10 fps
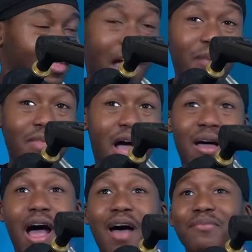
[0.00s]
i
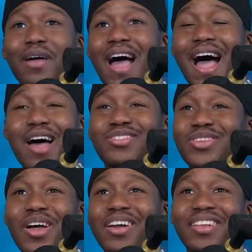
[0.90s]
I, I
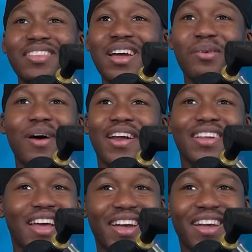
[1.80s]
started to think about
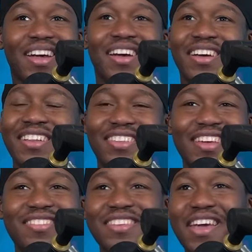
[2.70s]
it like
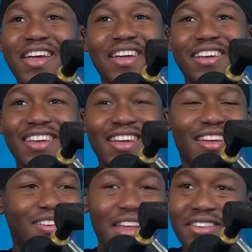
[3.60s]
this nigga, eh,
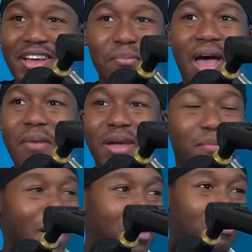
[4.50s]
this nigga
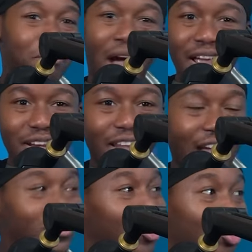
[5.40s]
Batman might might
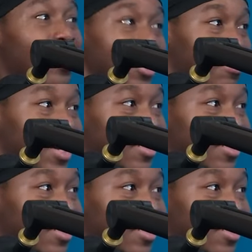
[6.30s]
like the thrill of it